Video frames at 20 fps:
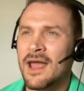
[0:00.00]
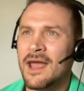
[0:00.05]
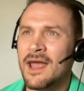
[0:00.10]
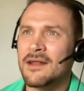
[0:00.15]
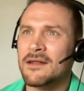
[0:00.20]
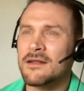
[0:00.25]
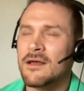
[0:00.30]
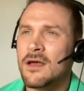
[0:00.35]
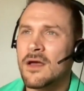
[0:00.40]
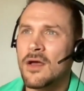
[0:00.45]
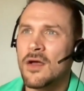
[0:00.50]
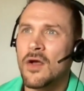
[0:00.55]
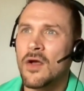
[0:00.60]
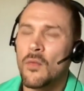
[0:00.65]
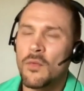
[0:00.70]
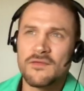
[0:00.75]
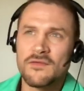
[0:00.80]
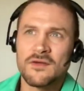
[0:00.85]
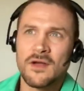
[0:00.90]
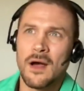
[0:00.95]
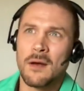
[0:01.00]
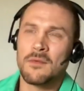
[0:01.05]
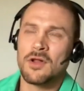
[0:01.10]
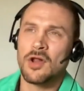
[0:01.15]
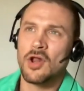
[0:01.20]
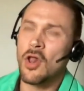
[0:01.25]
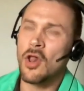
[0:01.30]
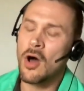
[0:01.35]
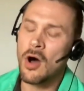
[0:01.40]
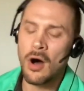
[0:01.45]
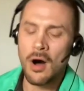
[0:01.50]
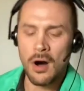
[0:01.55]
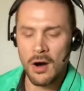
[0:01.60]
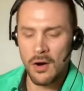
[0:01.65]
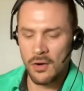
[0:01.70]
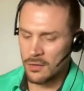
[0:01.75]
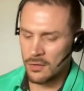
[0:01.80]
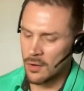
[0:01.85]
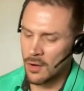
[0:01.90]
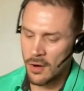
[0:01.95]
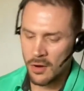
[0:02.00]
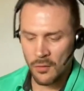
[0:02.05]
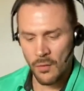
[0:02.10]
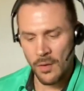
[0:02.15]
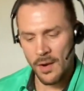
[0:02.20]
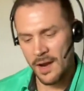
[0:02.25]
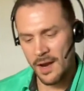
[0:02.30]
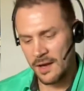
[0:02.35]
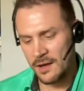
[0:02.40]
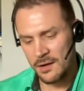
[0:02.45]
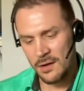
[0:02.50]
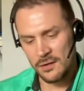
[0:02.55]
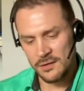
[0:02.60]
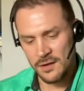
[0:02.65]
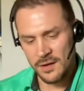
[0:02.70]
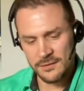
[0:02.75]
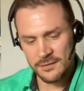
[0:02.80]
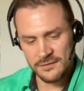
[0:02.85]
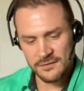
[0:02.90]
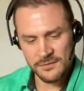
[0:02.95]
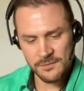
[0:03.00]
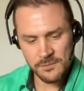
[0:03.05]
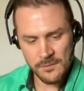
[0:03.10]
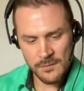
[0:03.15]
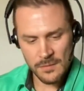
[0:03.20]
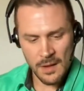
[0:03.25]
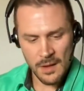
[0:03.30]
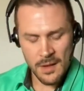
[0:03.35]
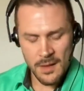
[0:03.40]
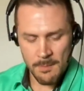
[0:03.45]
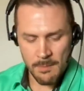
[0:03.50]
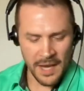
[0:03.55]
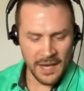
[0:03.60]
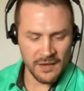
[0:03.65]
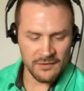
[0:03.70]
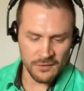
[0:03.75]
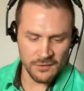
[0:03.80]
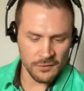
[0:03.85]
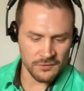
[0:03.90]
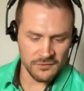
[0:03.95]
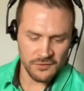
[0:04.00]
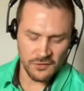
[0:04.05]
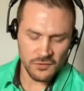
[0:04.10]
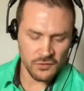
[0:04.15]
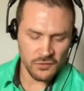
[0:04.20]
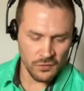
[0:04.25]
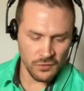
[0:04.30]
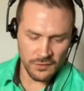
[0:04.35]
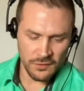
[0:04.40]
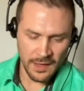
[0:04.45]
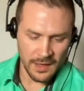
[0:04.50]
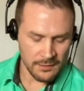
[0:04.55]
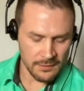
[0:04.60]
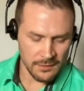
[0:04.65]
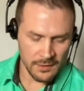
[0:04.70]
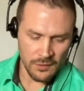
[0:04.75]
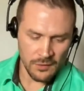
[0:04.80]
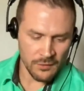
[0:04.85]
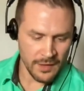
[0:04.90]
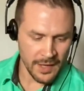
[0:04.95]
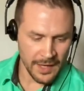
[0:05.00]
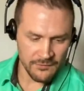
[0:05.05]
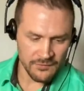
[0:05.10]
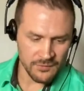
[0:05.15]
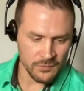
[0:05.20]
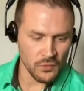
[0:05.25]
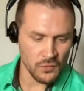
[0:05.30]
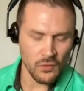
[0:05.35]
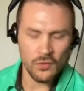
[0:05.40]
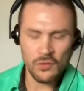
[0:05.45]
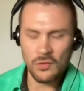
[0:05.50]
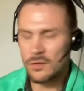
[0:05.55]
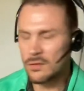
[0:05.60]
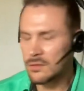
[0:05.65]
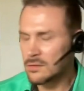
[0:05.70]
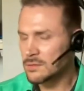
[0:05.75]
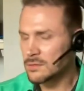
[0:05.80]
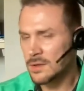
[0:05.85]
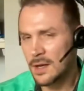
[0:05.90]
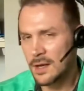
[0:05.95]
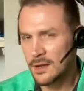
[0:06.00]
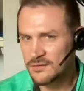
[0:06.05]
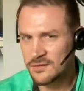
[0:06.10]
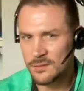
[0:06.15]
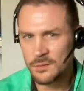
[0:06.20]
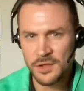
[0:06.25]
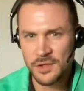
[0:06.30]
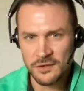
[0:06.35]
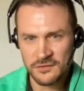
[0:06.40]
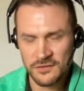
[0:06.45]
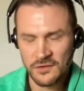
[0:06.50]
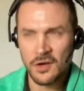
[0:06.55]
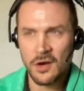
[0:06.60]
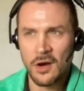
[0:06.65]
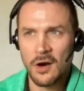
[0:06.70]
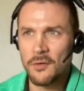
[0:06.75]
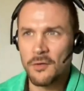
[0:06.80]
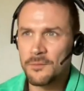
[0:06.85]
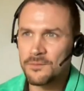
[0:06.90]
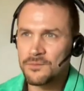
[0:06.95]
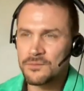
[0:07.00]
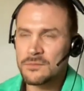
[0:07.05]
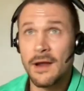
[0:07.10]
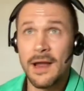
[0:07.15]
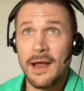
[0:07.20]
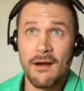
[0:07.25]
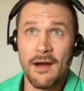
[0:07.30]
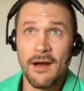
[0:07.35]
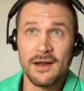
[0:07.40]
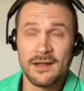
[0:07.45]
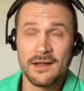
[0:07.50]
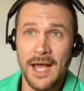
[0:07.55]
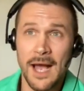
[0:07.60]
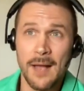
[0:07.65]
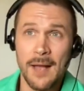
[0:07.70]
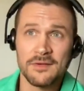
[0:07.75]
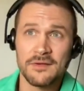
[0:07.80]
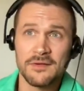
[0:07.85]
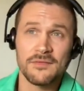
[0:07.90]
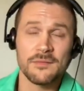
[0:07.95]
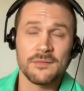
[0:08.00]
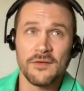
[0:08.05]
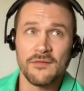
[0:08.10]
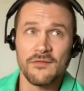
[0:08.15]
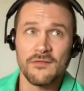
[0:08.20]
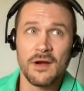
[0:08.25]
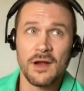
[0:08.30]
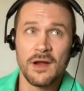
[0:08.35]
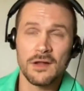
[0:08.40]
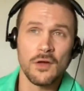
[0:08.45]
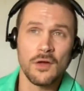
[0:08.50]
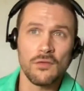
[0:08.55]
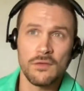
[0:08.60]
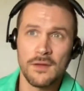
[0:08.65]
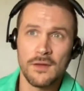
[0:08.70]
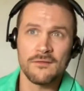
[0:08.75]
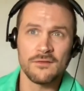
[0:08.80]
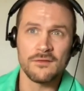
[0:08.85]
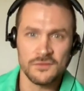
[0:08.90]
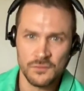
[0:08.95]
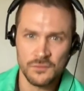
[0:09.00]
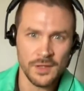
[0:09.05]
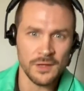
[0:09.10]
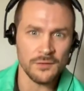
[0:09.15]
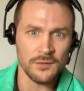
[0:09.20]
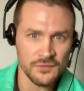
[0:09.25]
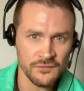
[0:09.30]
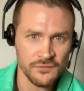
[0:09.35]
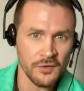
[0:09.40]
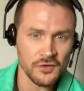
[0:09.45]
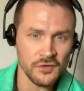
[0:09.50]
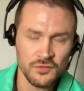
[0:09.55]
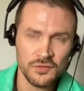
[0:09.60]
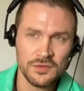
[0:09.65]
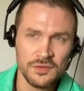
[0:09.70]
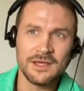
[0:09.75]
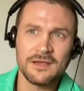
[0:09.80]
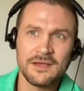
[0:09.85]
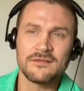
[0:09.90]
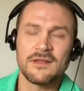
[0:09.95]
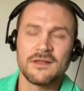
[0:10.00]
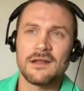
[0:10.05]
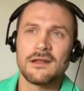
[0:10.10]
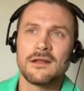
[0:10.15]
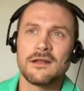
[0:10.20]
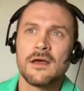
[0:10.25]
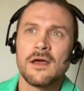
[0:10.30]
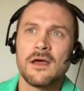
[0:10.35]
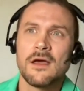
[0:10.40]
And we've come a long, long way. You know, there's Bazel is a tool that, you know, came from Google uh, some years ago. Heron adopted it from the very low levels when it was first released. And